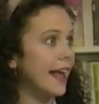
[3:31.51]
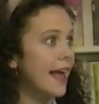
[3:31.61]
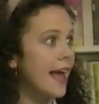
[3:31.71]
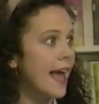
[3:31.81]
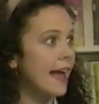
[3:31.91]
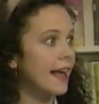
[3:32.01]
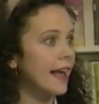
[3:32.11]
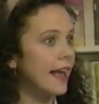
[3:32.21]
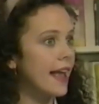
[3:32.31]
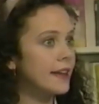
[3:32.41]
you know,
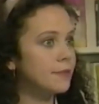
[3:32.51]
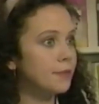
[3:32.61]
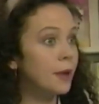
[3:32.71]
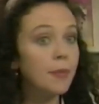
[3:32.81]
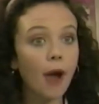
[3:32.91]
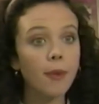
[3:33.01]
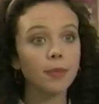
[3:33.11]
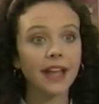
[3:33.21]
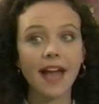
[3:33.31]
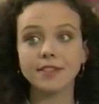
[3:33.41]
because I have to sell
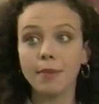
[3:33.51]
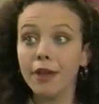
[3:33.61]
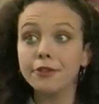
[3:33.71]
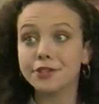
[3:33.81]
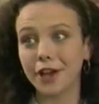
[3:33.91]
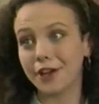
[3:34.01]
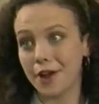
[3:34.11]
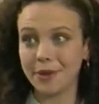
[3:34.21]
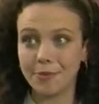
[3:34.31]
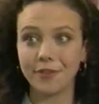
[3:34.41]
1,500
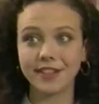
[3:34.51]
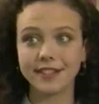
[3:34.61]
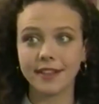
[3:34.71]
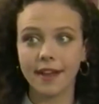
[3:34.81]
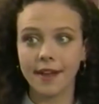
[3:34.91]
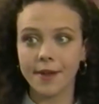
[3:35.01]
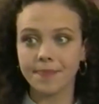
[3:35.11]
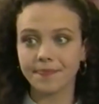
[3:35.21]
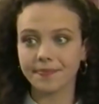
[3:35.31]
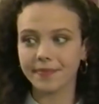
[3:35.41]
movies, so
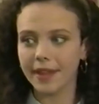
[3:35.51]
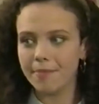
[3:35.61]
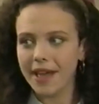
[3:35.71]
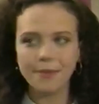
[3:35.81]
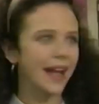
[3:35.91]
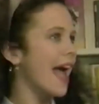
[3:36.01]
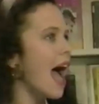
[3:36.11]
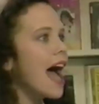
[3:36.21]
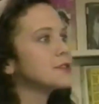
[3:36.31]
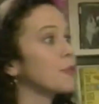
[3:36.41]
I really don't want to
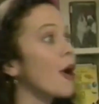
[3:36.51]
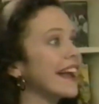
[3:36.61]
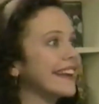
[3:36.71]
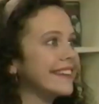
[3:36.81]
have to die by